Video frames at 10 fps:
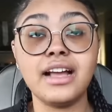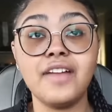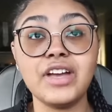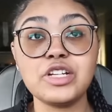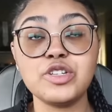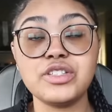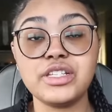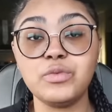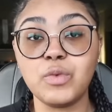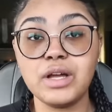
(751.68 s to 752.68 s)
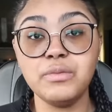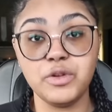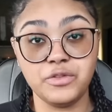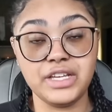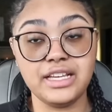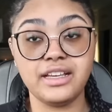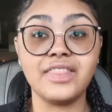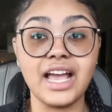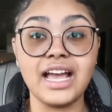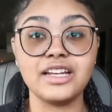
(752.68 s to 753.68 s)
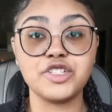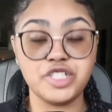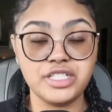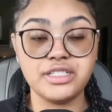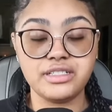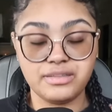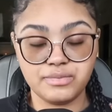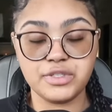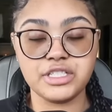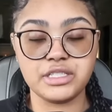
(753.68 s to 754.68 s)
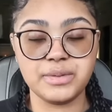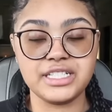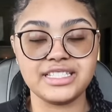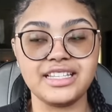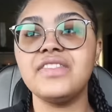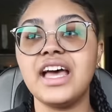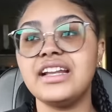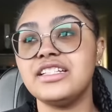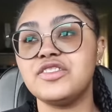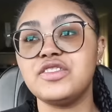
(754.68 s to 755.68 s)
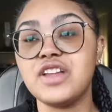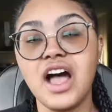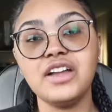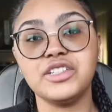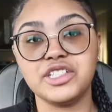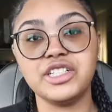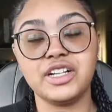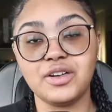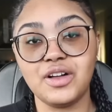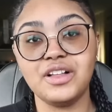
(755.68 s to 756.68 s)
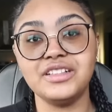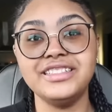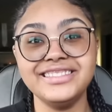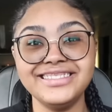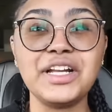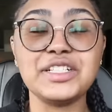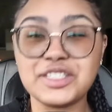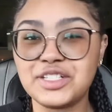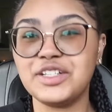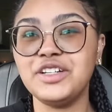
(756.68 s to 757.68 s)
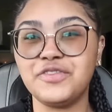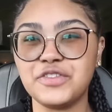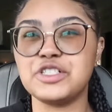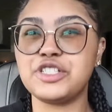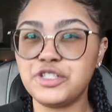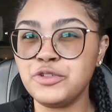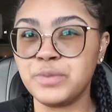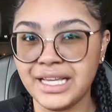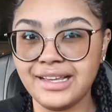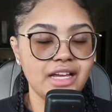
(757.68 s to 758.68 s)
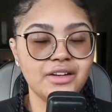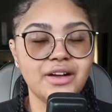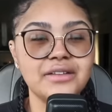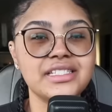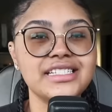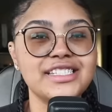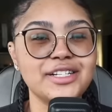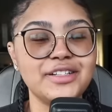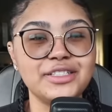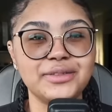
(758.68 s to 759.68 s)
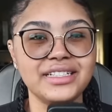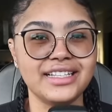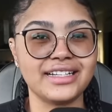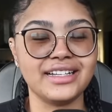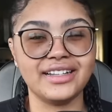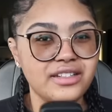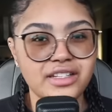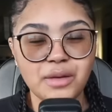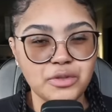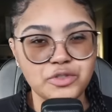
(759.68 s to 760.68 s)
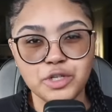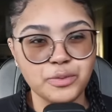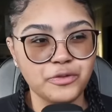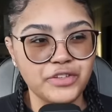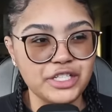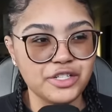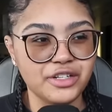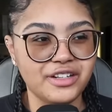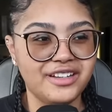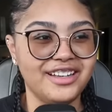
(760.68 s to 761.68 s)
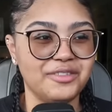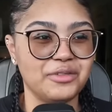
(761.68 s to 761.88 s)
I've actually seen one movie that she participates in that is not good at all, but it's good for Tubi. I don't know, I was considering doing like a double-triple feature in